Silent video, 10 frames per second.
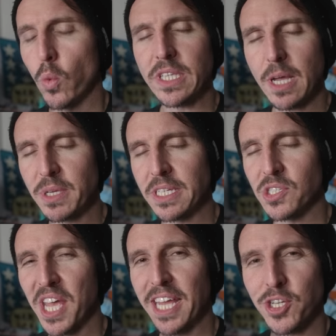With that being
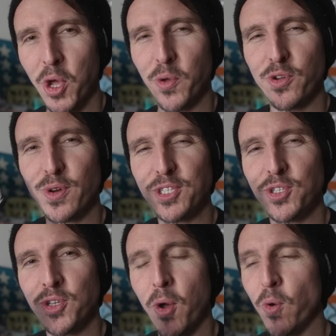said, no, there is
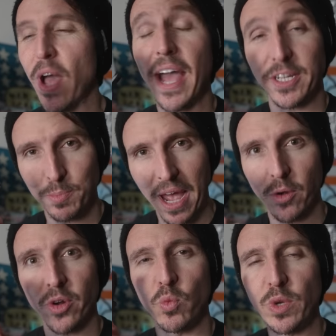no X
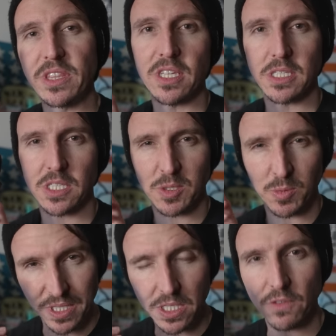pattern with this
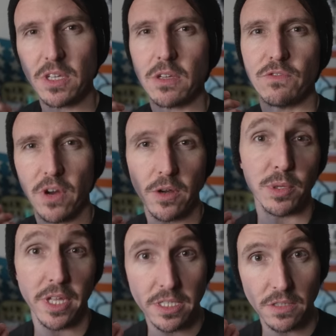specific
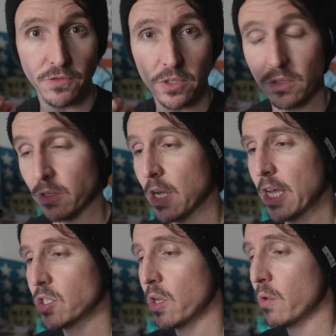variable ND filter.
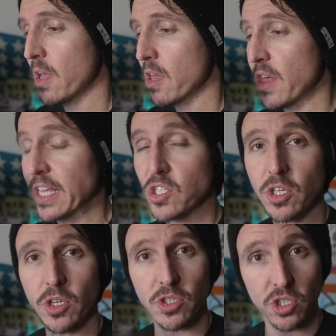So that's a
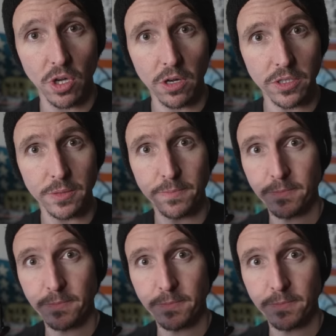good start.